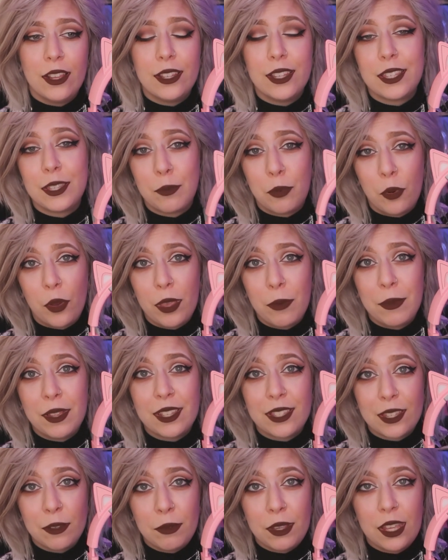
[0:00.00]

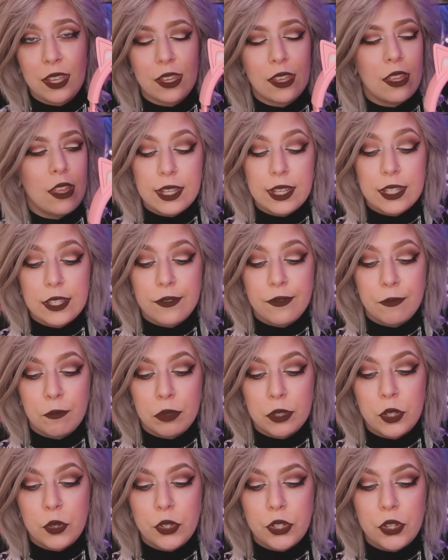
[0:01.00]
disappointment to me. It says
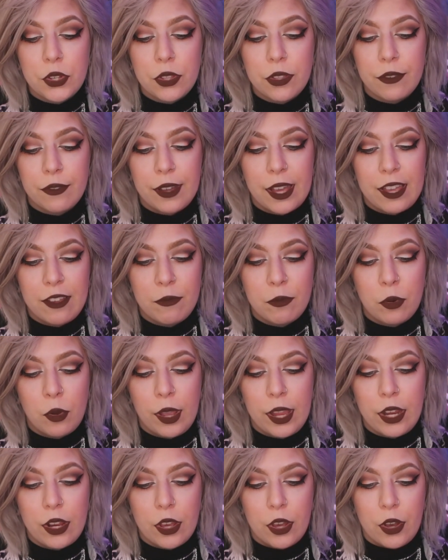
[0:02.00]
Bluetooth
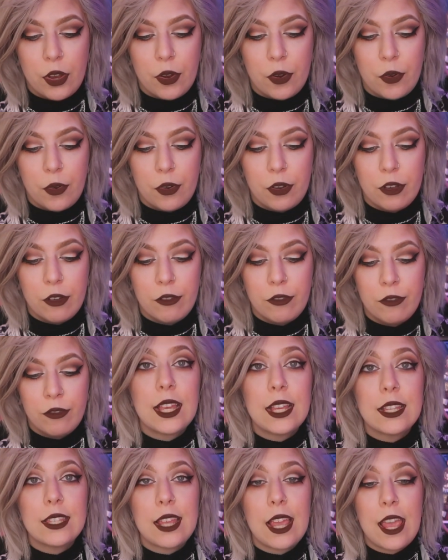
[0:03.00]
5.0. This
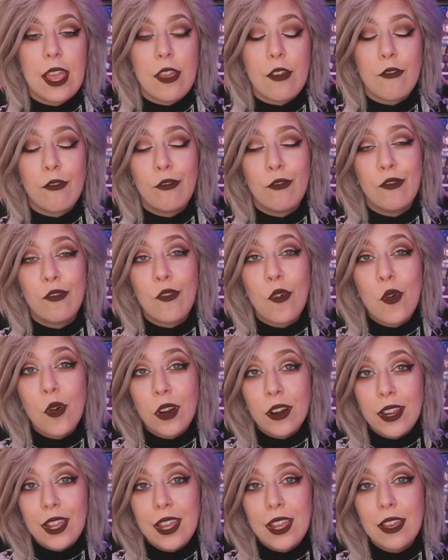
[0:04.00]
has a
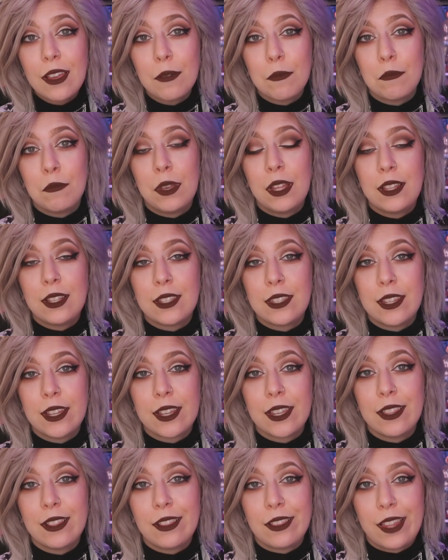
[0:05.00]
40
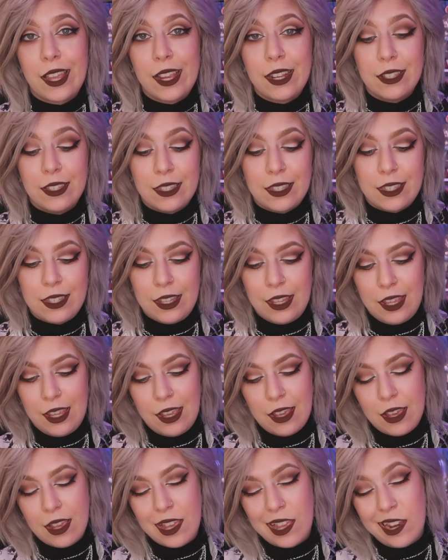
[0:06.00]
millisecond
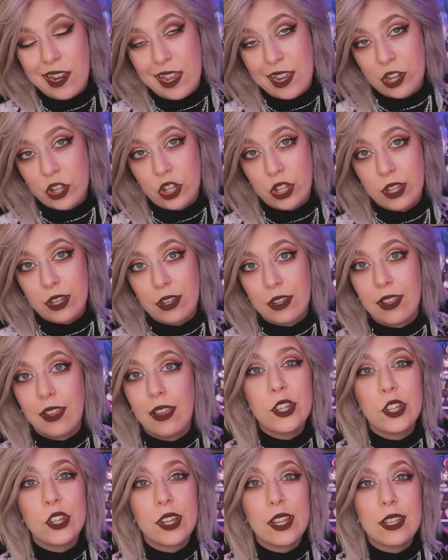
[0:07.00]
latency connection,
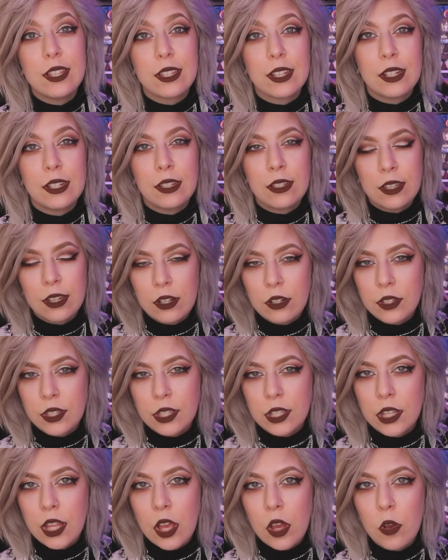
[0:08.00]
which is a little
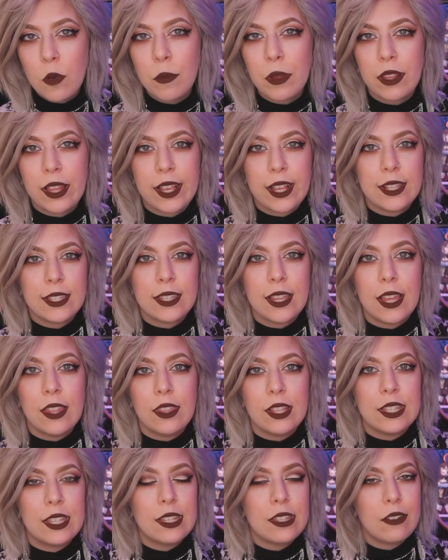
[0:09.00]
slow, but like I
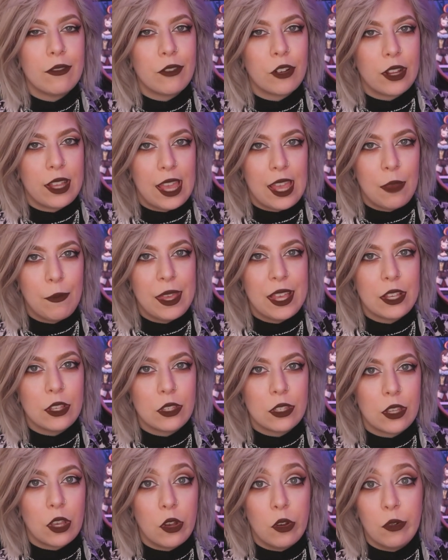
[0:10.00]
said, this isn't for
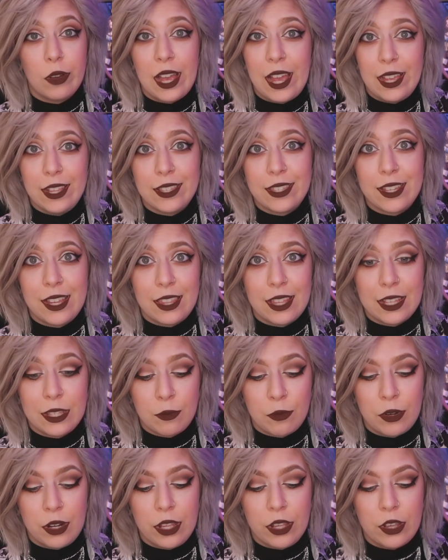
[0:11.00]
gaming, so I'd say
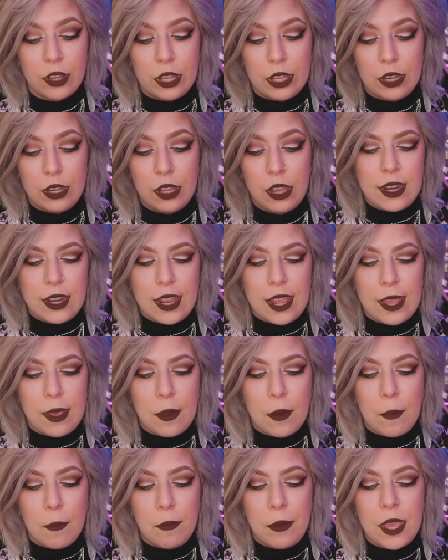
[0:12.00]
that's pretty good. And
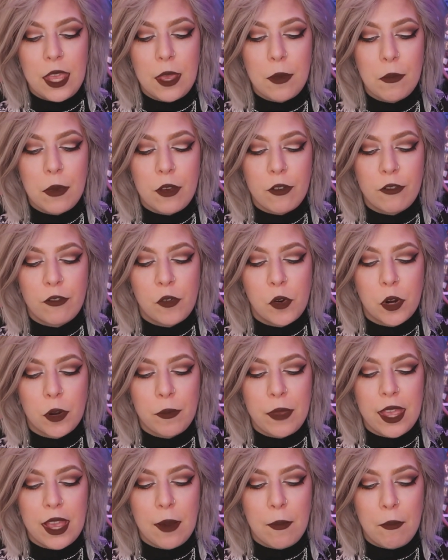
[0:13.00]
a beam
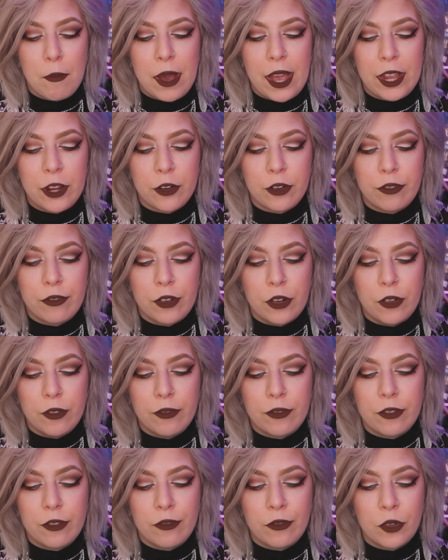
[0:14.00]
forming
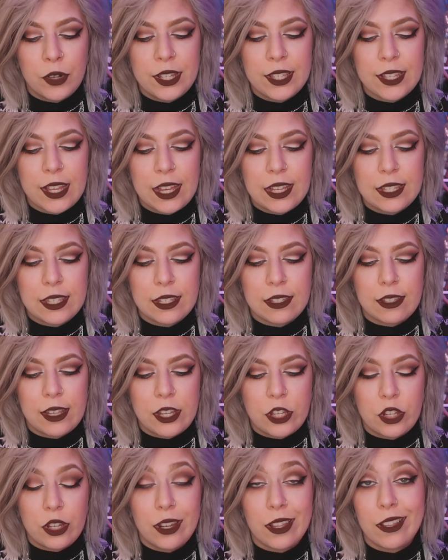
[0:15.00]
microphone for voice
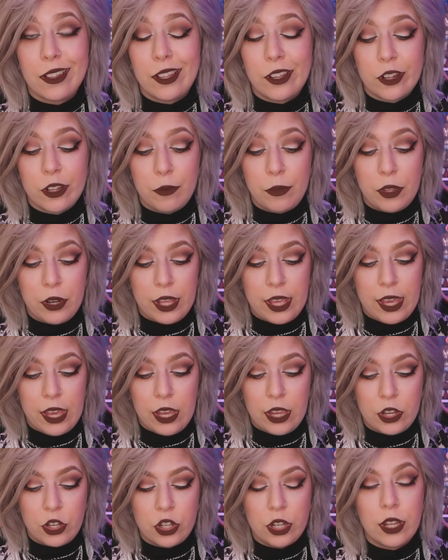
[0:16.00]
isolation and clear
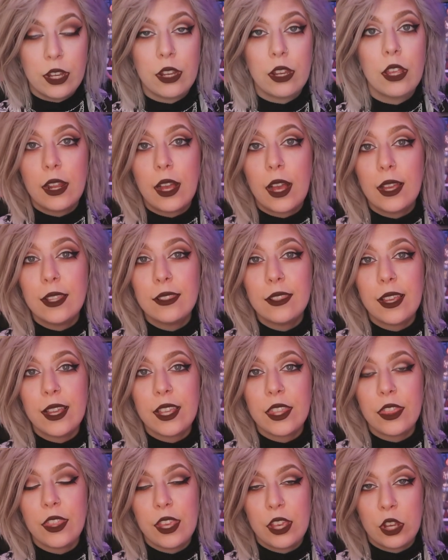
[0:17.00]
communication. And
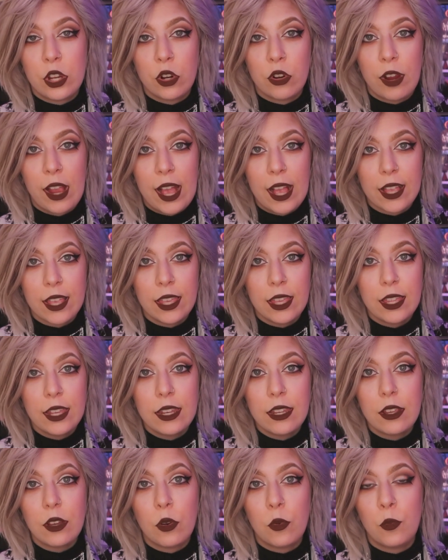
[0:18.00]
unlike the
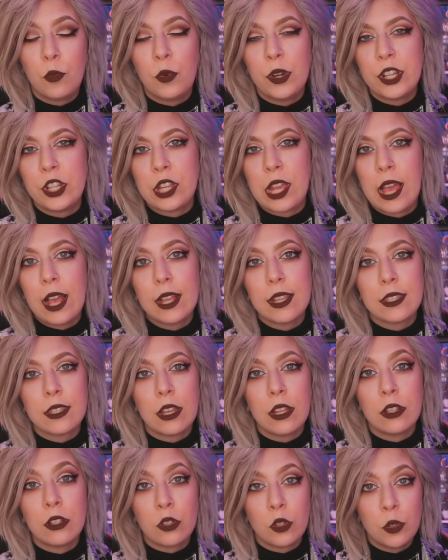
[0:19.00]
Kraken, which has
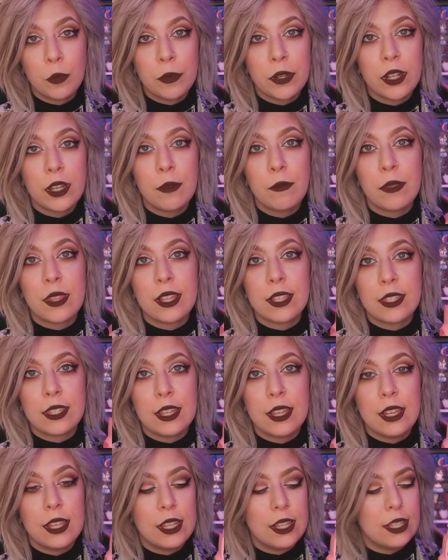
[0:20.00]
aluminum, this
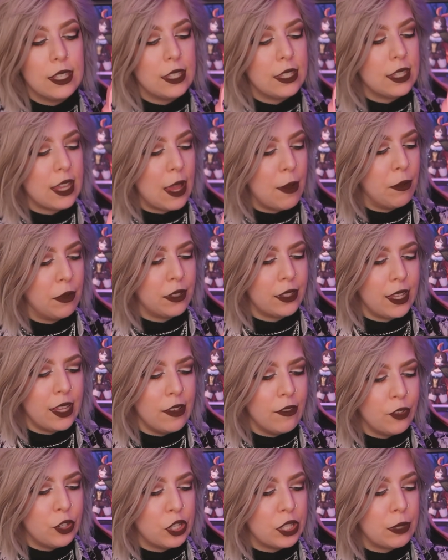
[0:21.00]
is, I
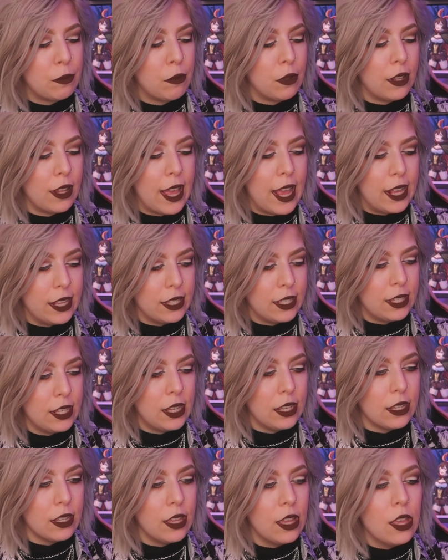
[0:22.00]
believe, just
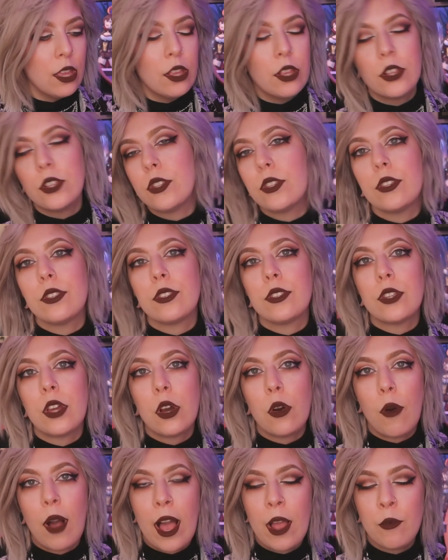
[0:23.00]
plastic.
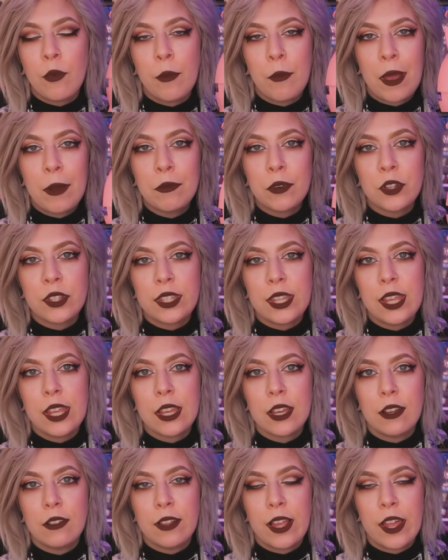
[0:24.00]
So I remember
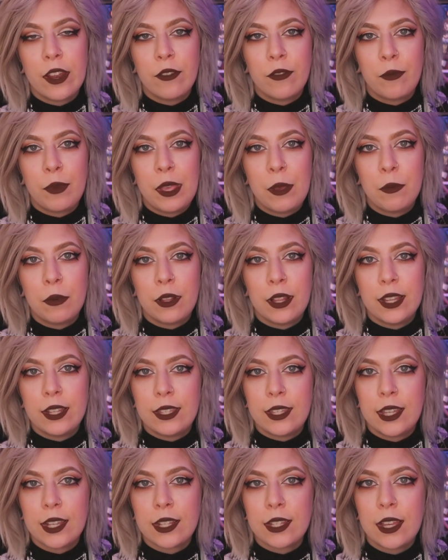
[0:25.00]
seeing a lot of people on
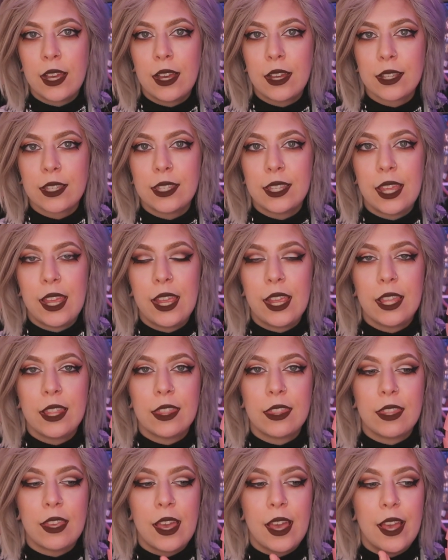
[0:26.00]
TikTok
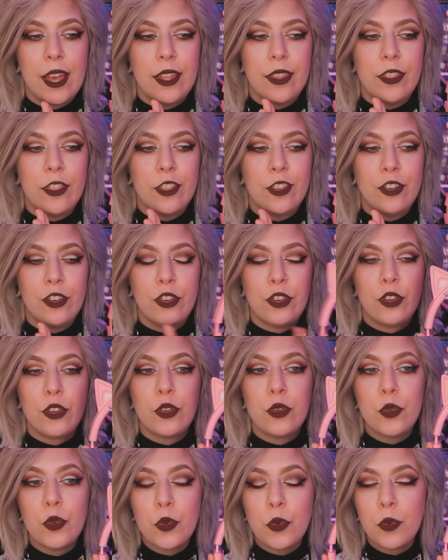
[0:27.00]
saying that the
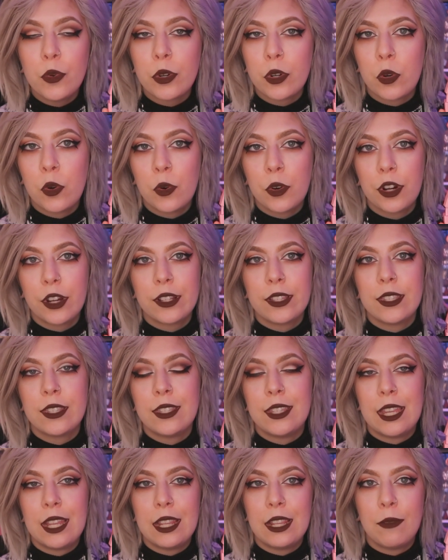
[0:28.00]
new
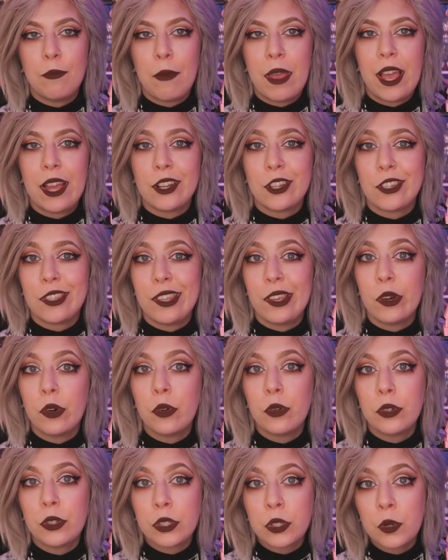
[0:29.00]
Quartz didn't match the
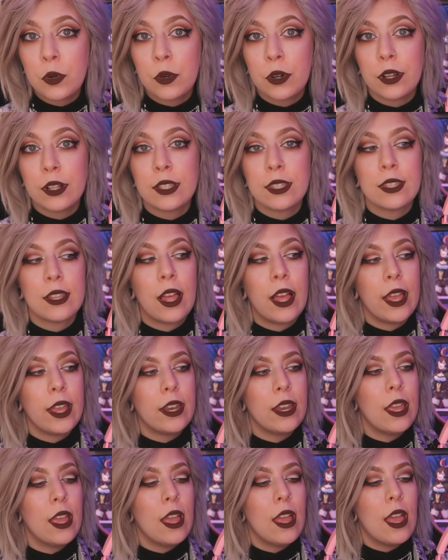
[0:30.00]
old Quartz
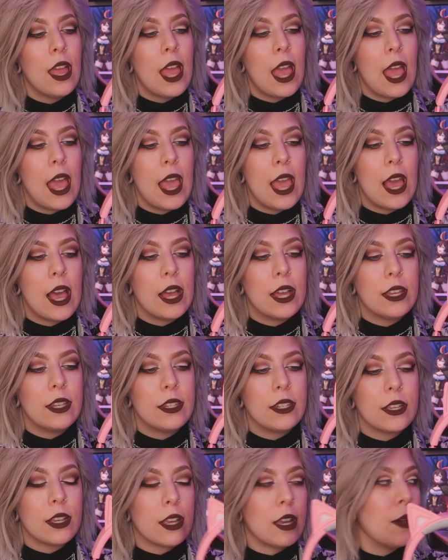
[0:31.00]
line,
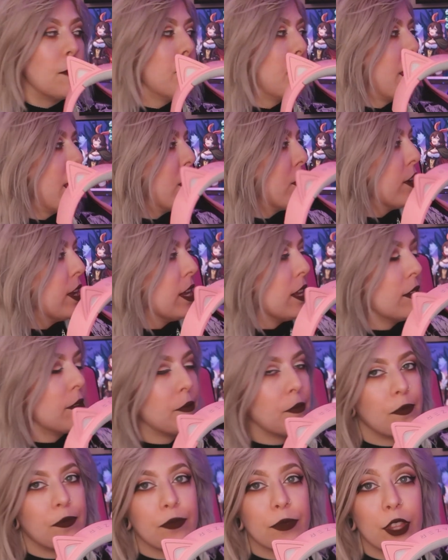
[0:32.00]
and comparing
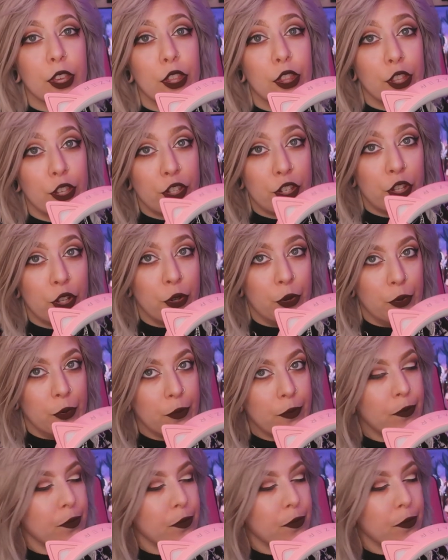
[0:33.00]
the two,